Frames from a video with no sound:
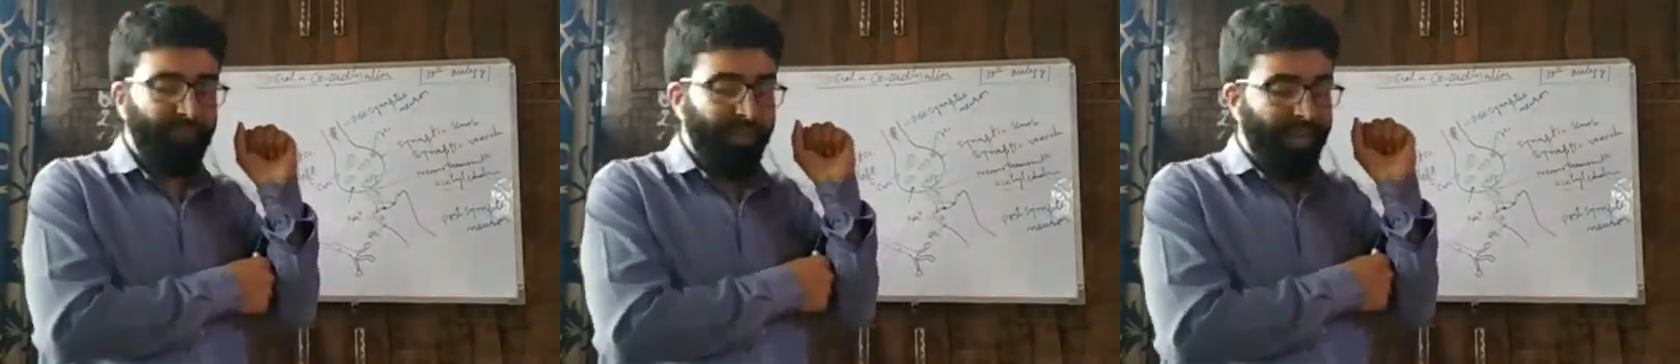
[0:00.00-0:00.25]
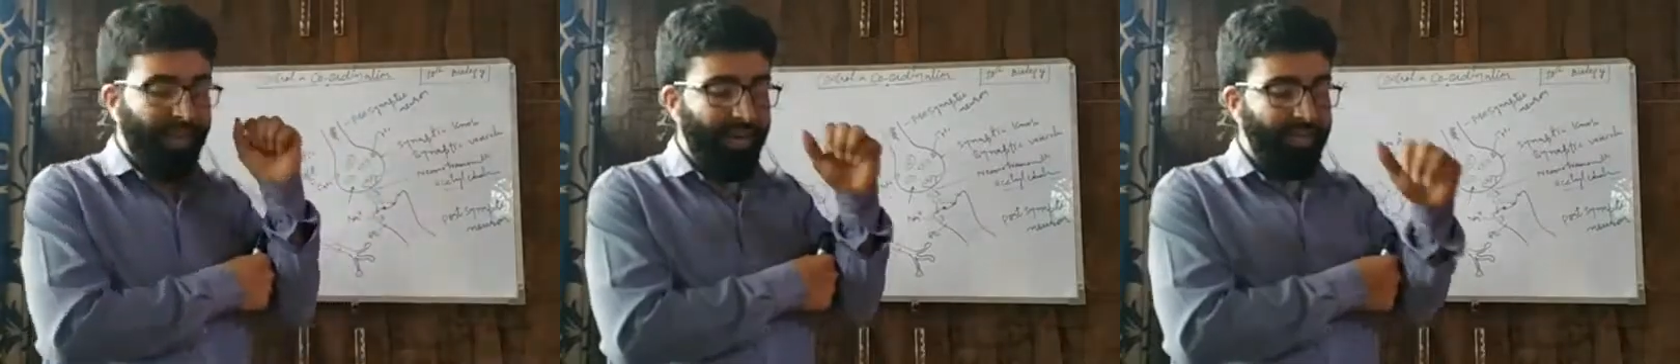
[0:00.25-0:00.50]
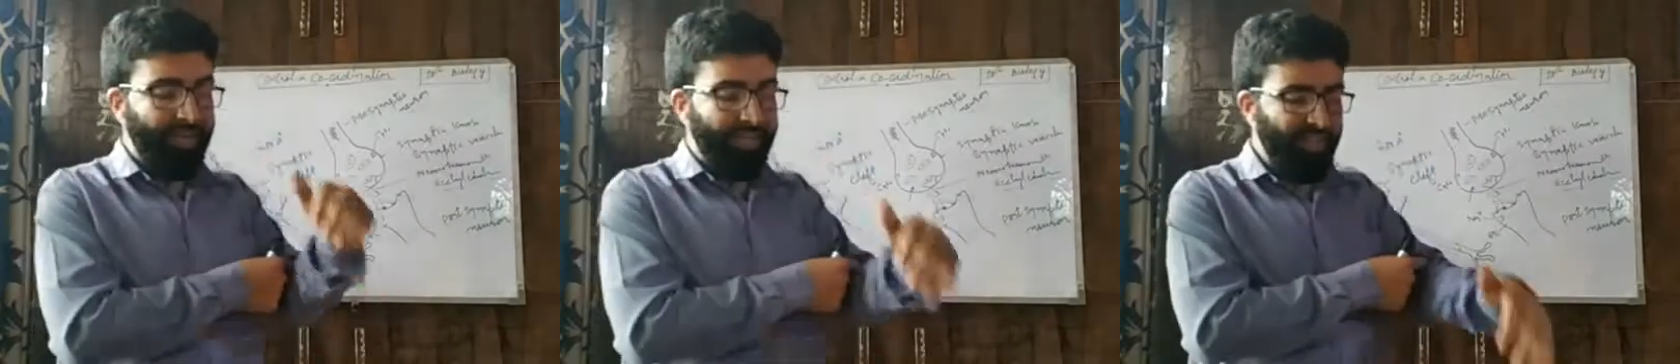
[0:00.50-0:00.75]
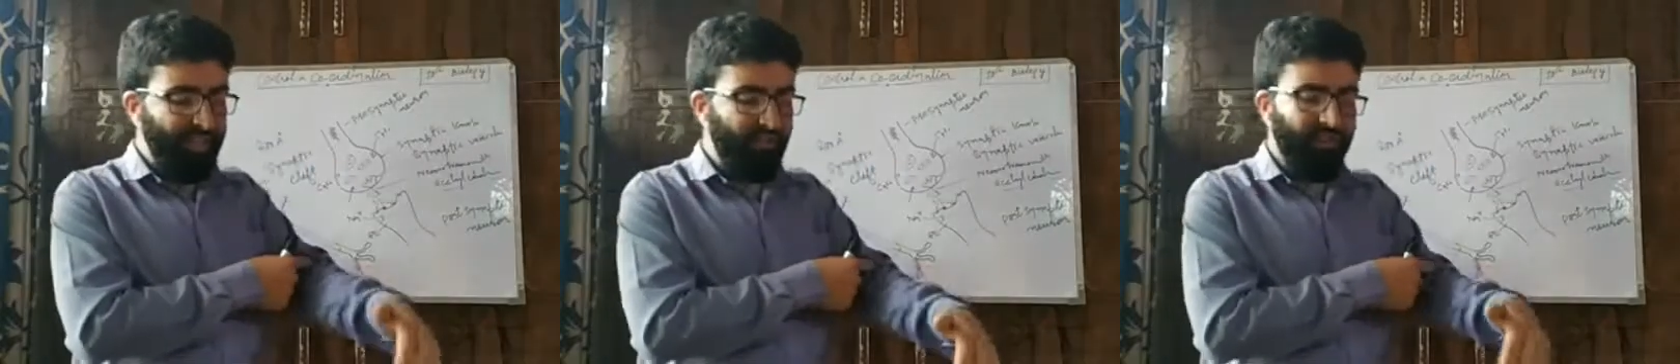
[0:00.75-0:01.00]
and in
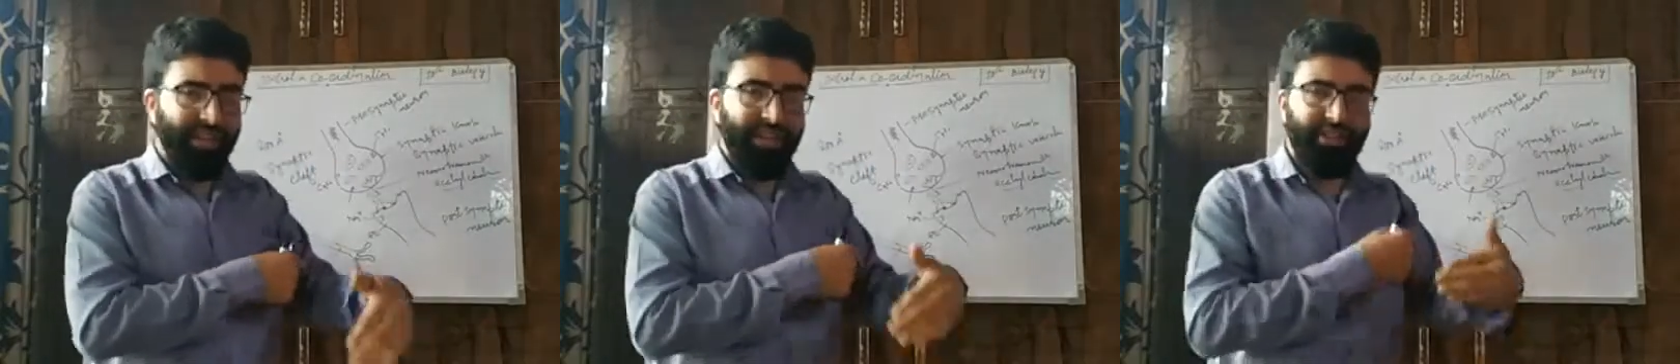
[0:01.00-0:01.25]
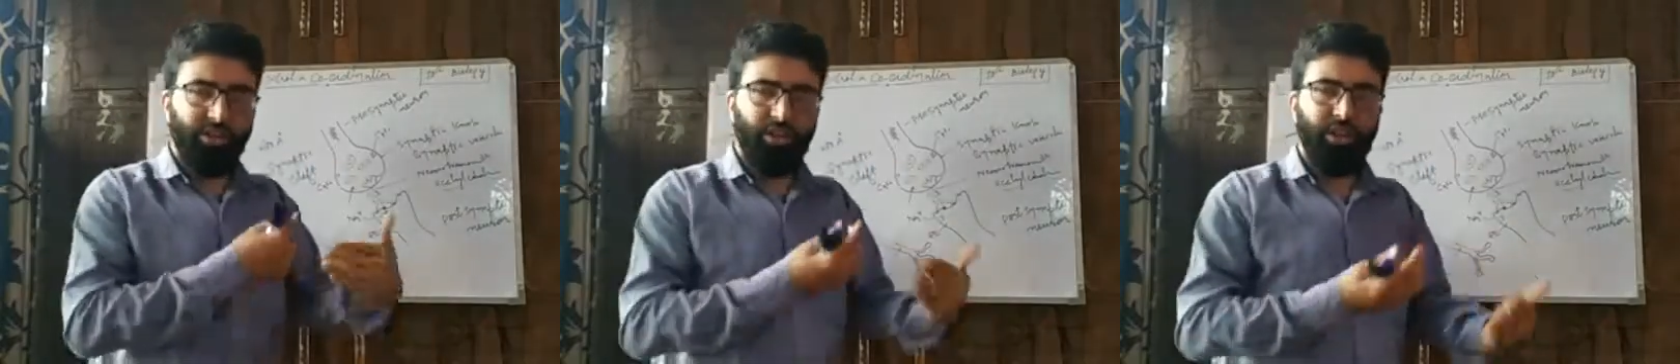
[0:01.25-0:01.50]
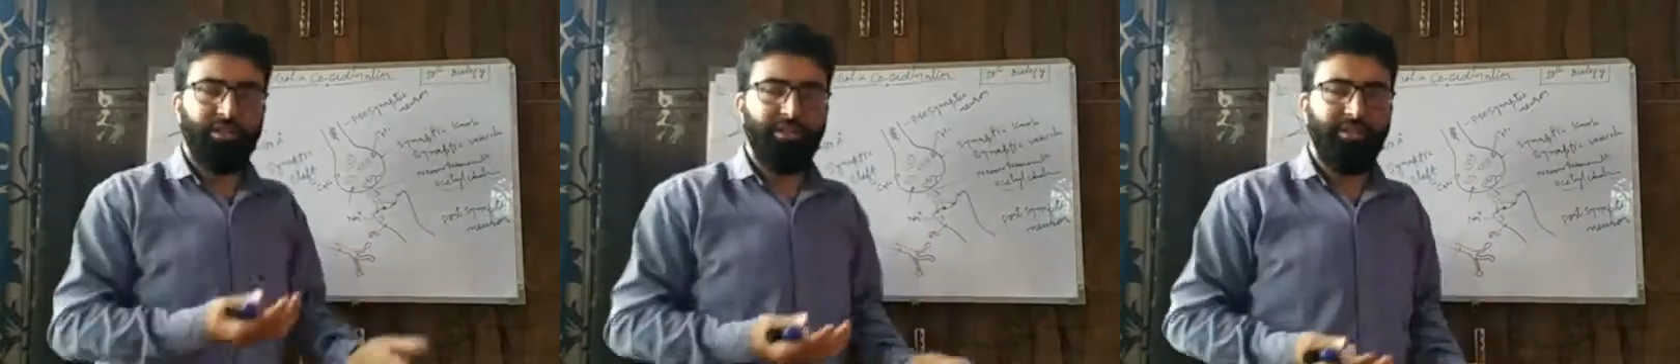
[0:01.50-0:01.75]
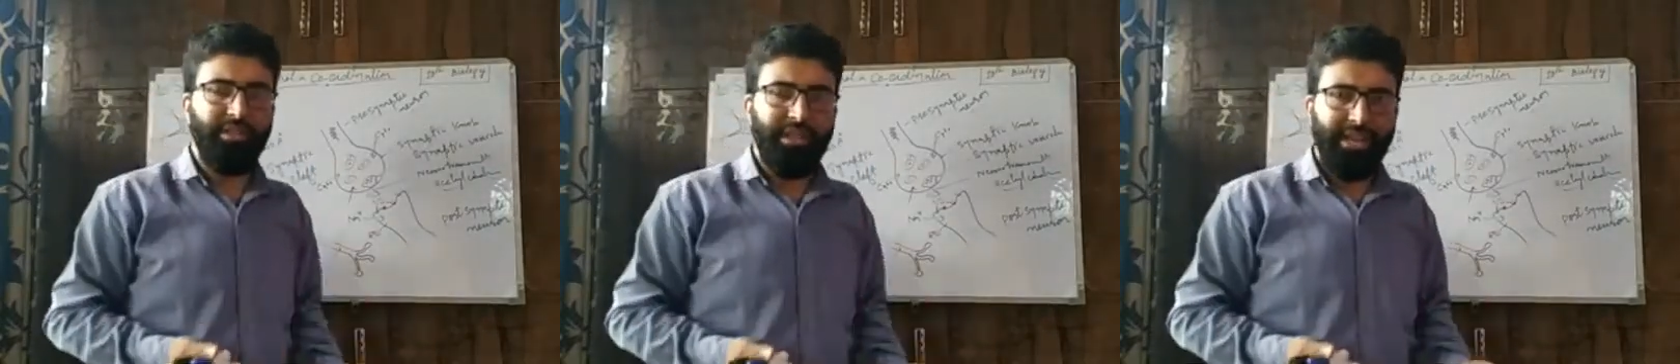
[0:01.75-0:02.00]
this way it causes
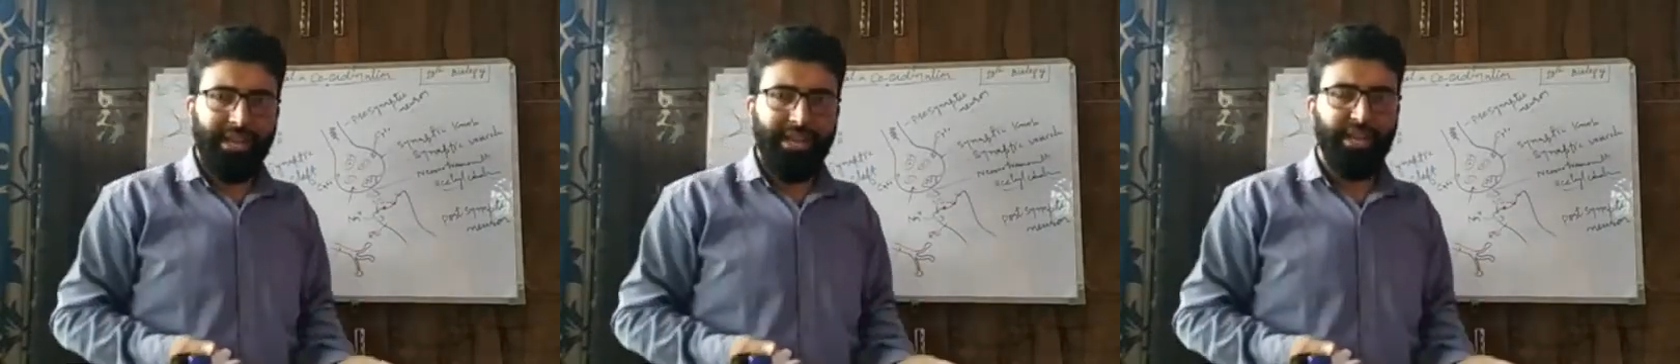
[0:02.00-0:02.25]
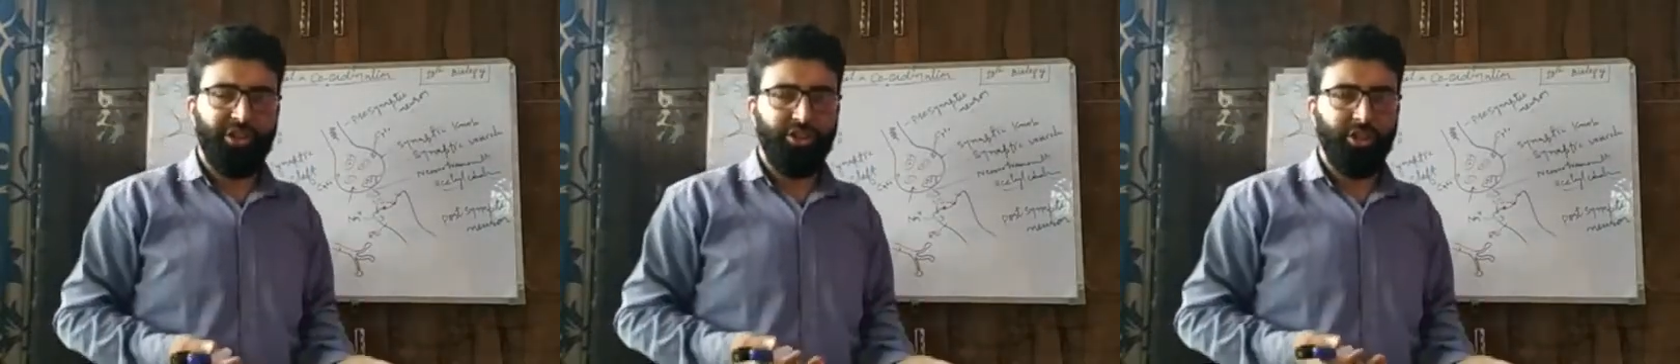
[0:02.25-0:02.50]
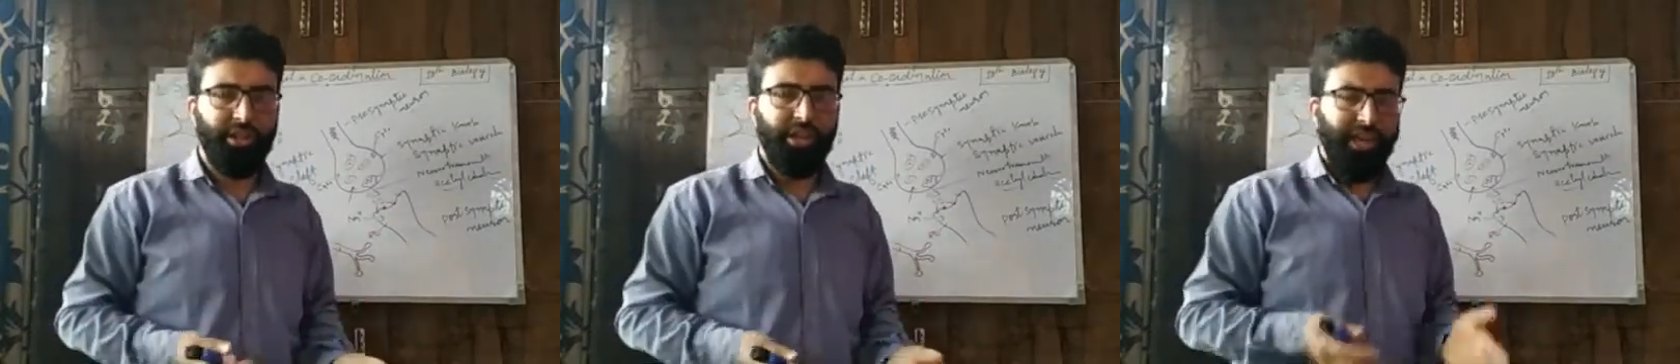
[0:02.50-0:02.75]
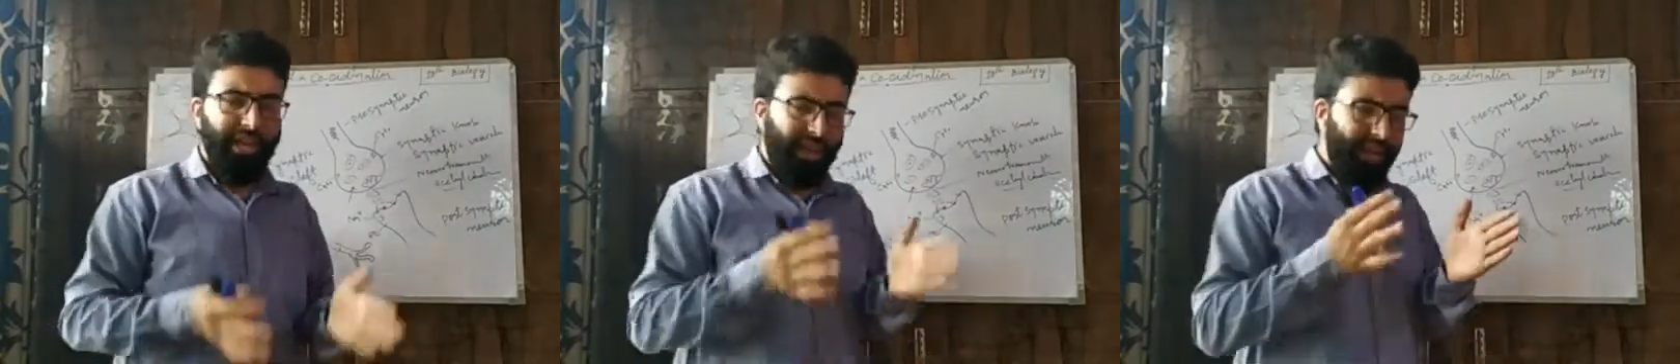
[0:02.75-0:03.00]
the action.
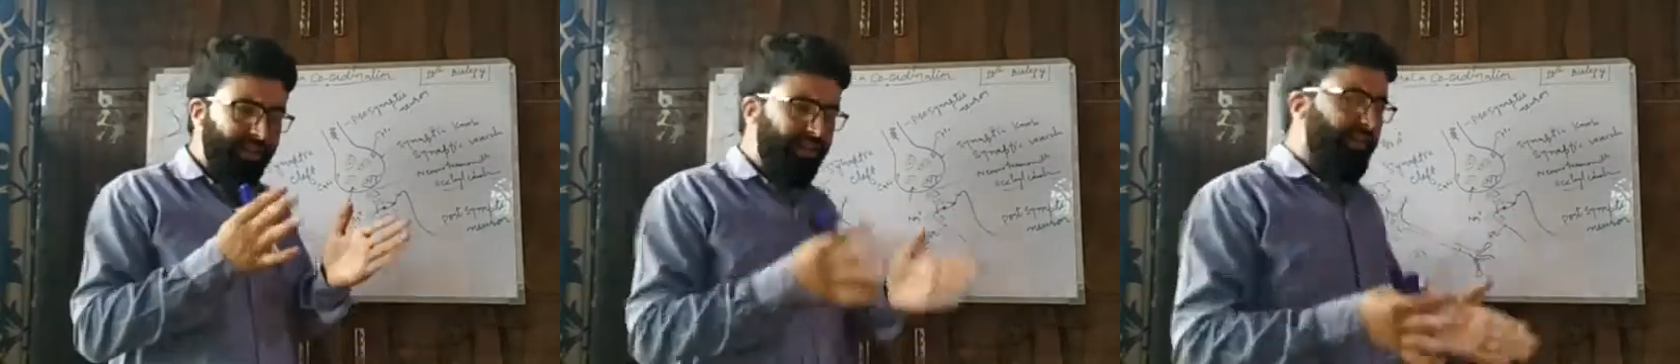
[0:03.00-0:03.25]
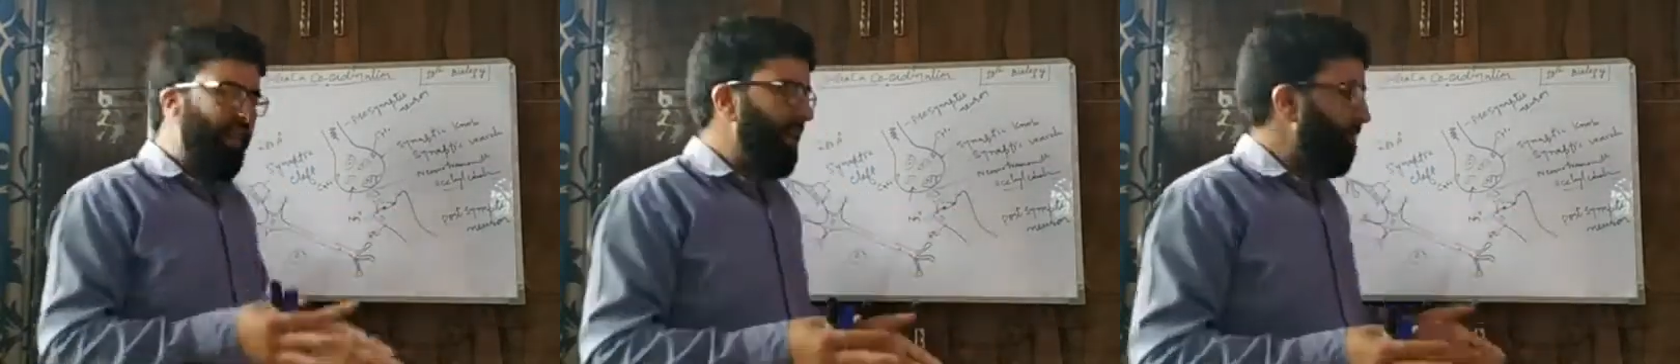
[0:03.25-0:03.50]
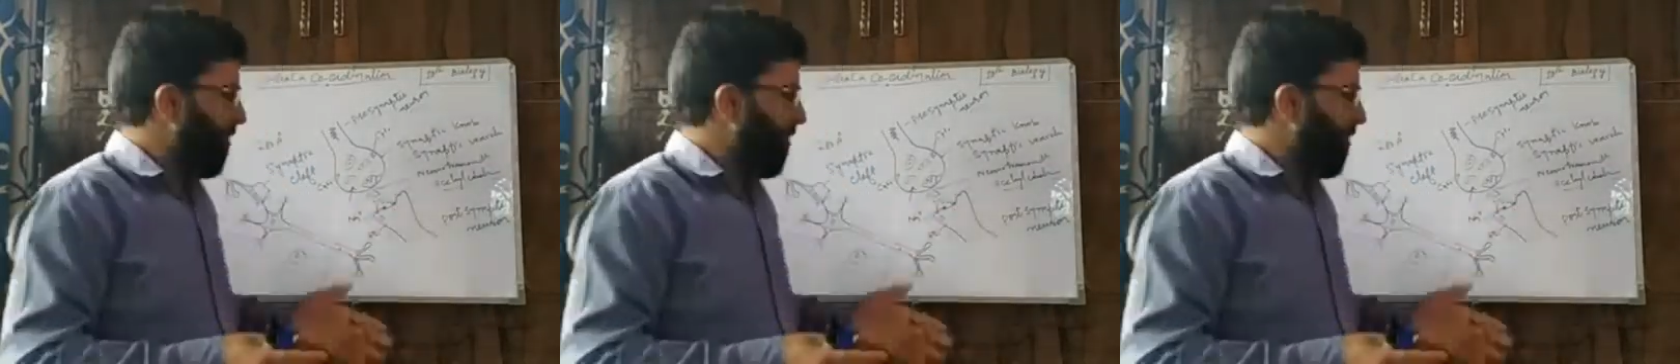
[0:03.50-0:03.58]
And same